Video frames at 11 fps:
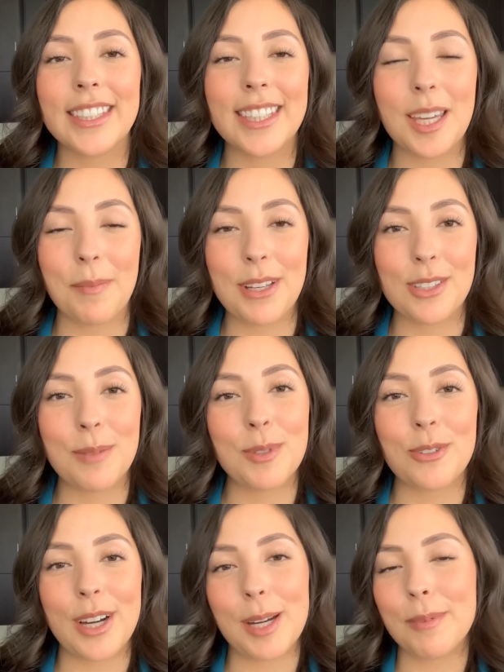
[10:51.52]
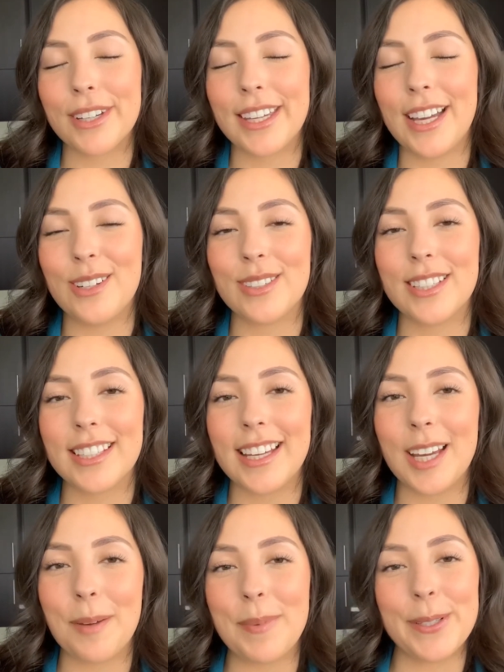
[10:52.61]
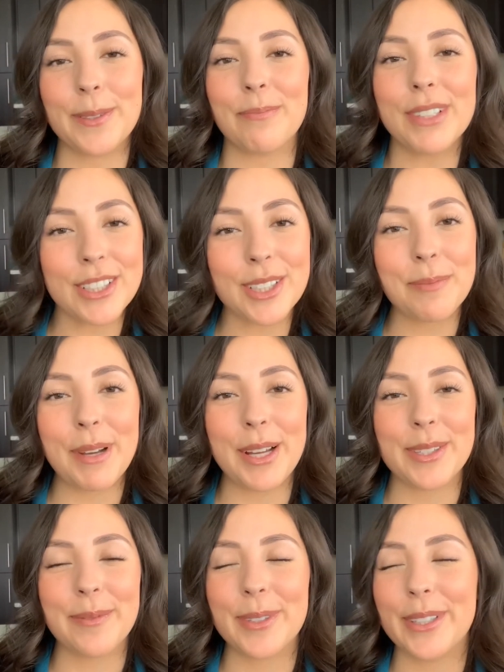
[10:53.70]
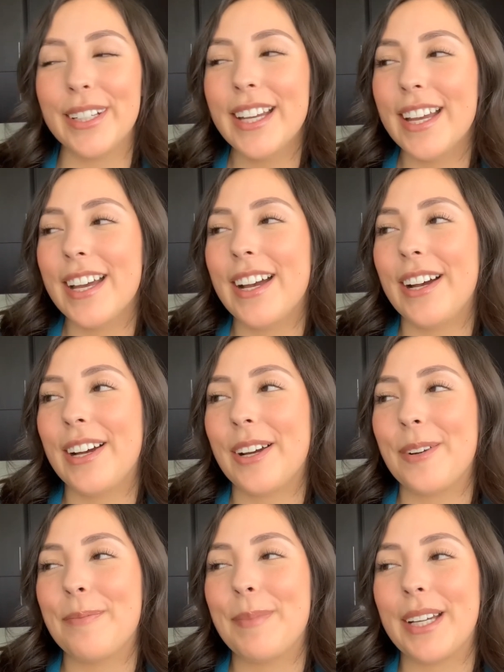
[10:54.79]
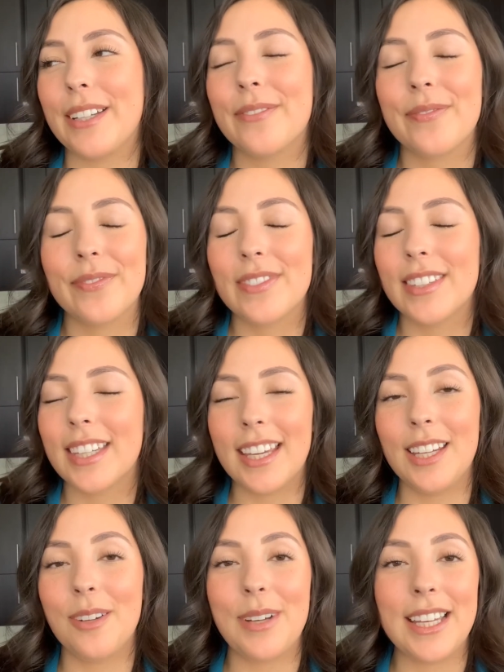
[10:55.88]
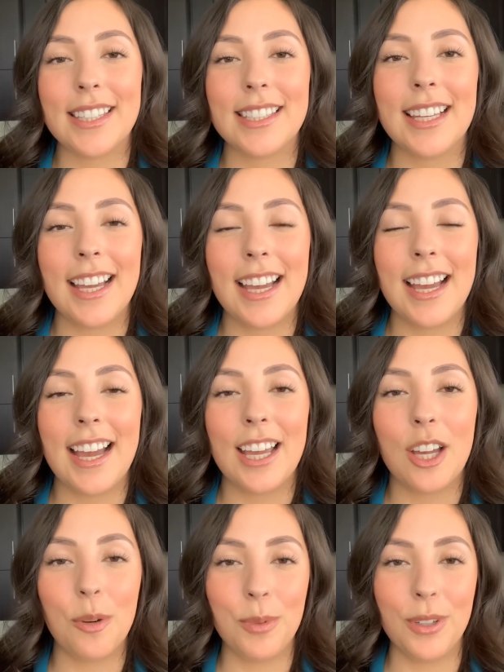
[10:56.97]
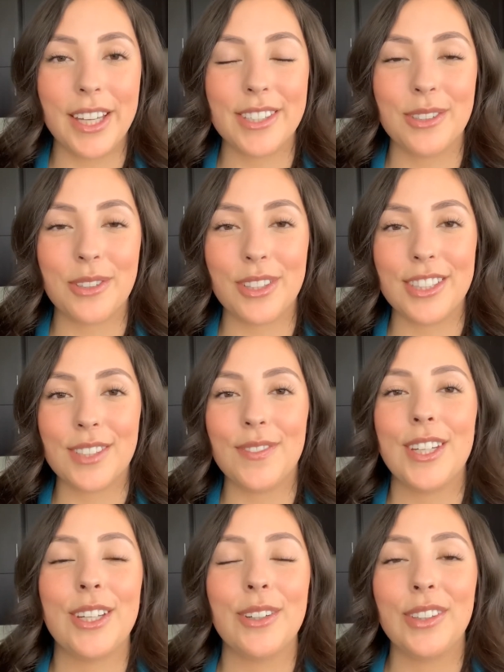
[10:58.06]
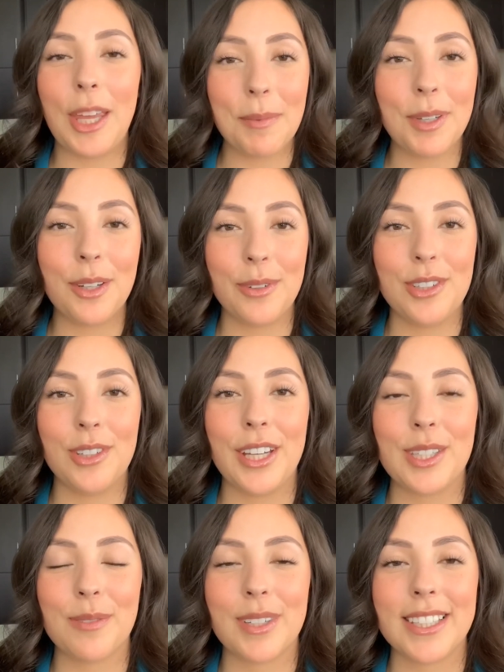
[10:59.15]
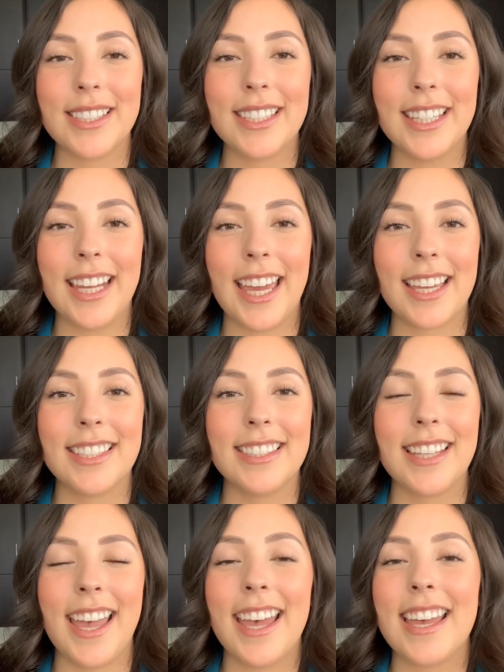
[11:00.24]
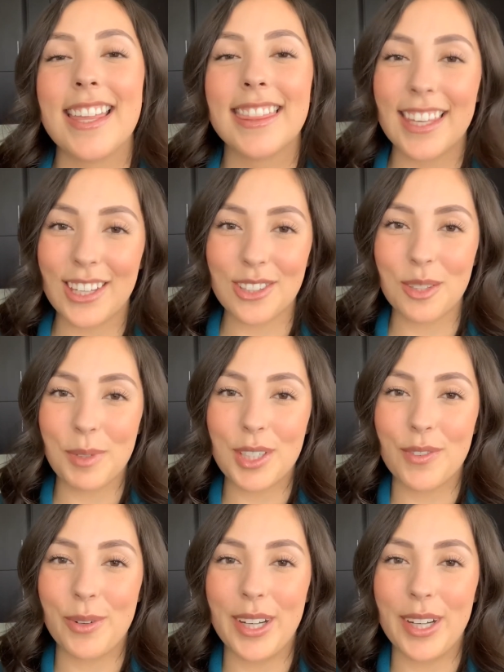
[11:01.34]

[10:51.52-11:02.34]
get my subscriber count up as much as possible. But anyways, I hope you guys enjoyed this video. Let me know what you guys want to see next, and thank you so much for